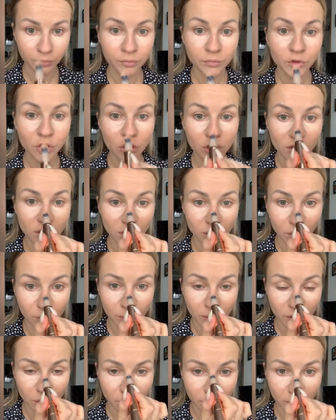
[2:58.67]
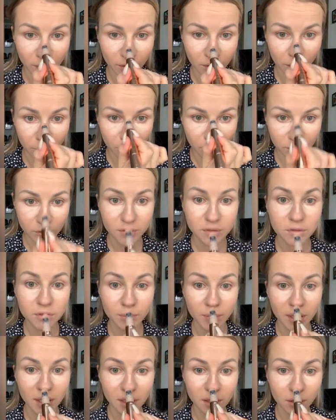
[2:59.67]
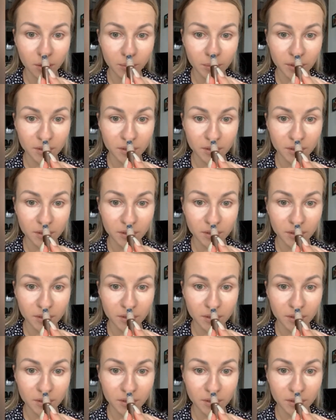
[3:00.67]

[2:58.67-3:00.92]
Just a little bit on my nose to make it a little bit